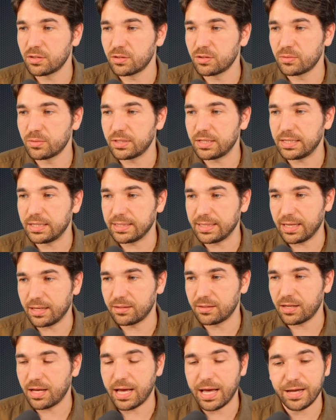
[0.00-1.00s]
Though,
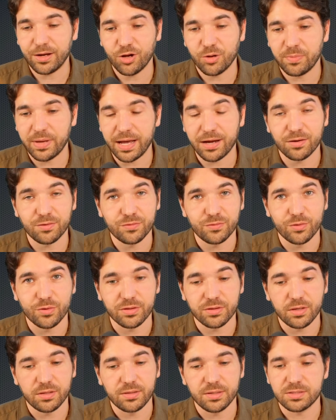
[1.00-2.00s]
again, I go back and
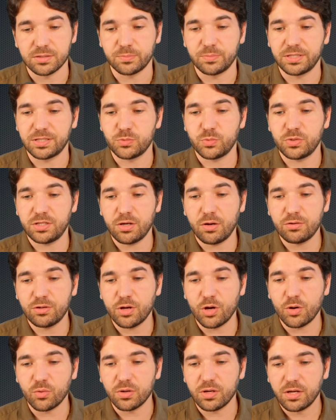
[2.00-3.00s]
forth on this because we don't
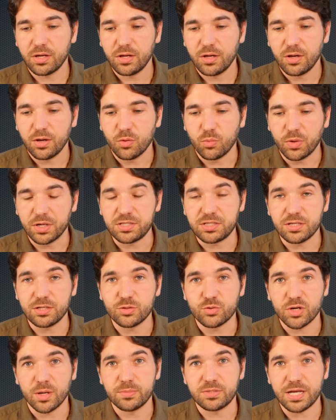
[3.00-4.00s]
know what's in
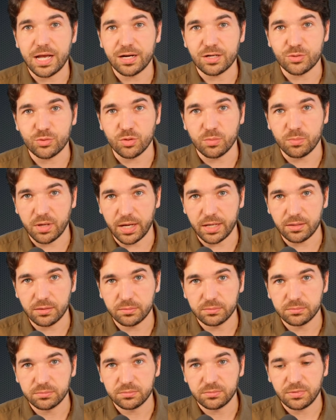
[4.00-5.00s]
Trump's actual mind.
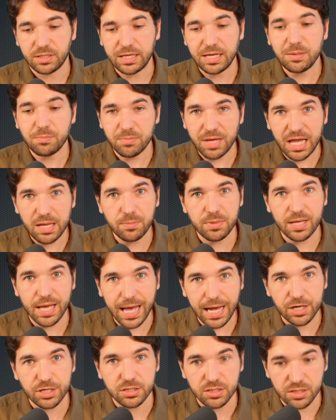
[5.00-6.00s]
He may be
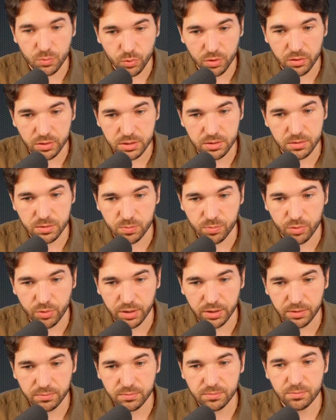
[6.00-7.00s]
actually worried at this
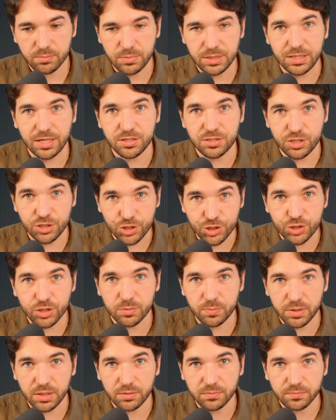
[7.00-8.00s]
point, because he
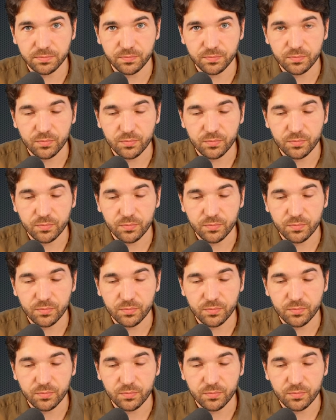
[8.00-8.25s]
should be.